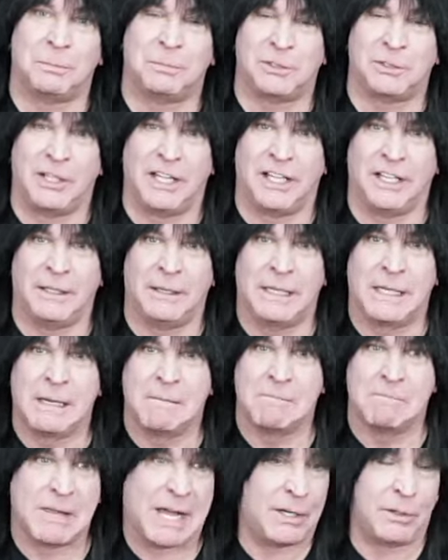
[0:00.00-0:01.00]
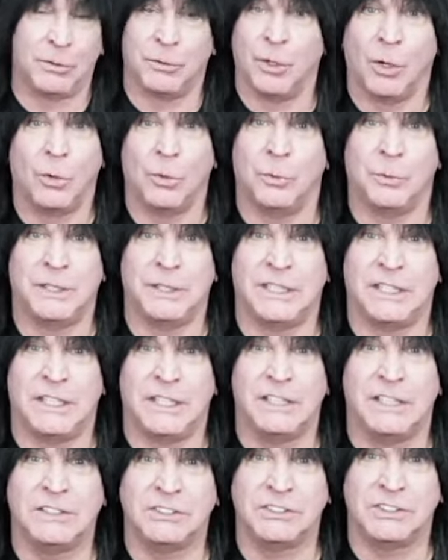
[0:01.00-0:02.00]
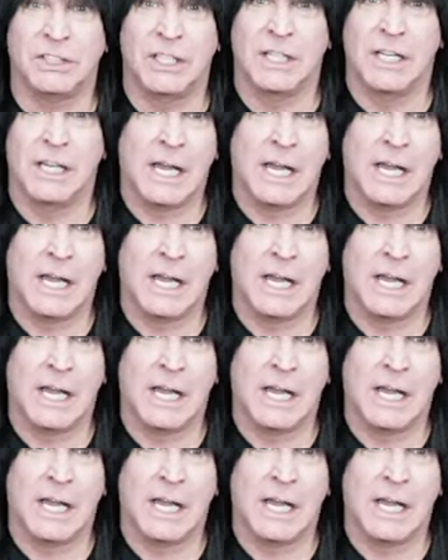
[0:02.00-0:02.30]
play. I don't know who he is.